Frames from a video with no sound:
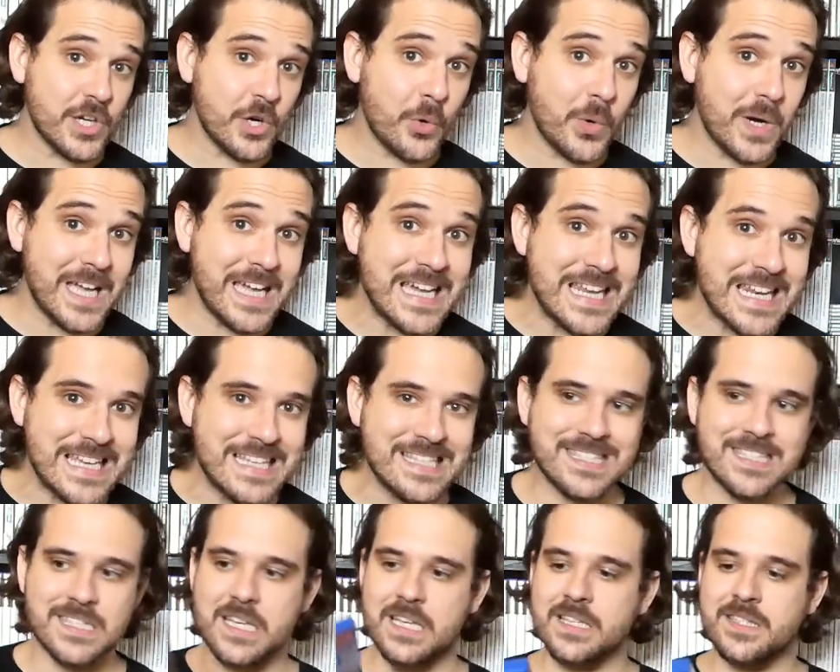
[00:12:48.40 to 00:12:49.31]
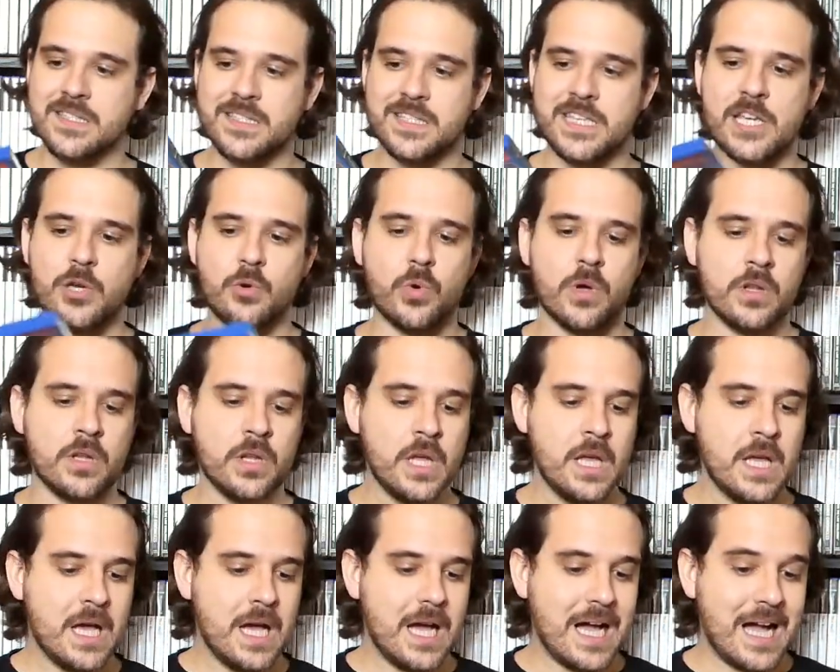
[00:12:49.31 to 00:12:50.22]
though it is a sequel,
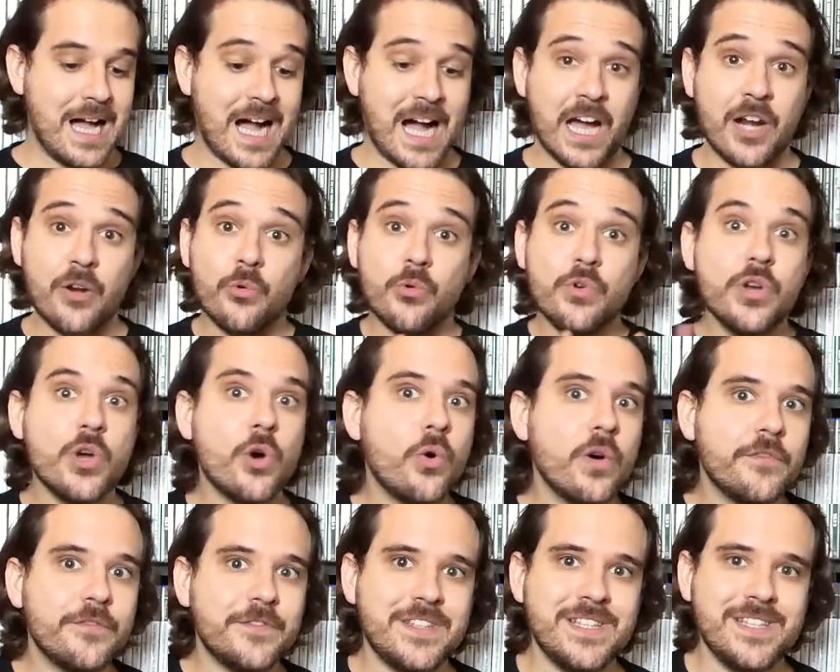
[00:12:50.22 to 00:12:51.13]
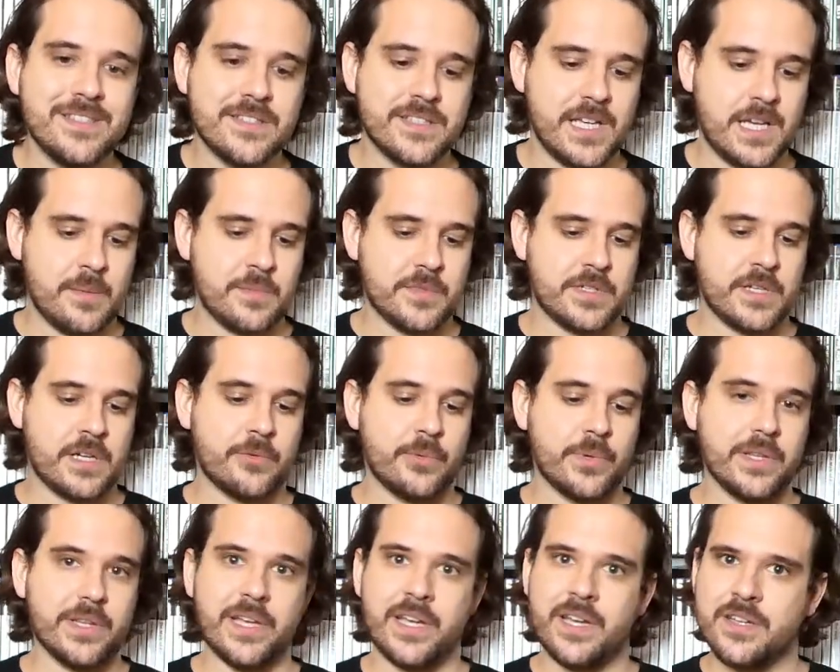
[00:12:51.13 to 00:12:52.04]
I don't know if these games are
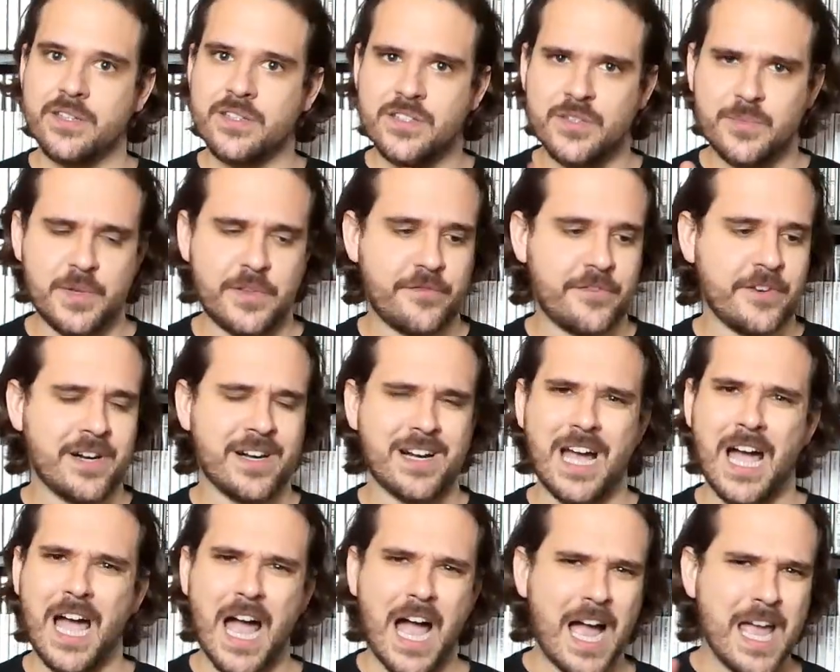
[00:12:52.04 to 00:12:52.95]
related, to be fair.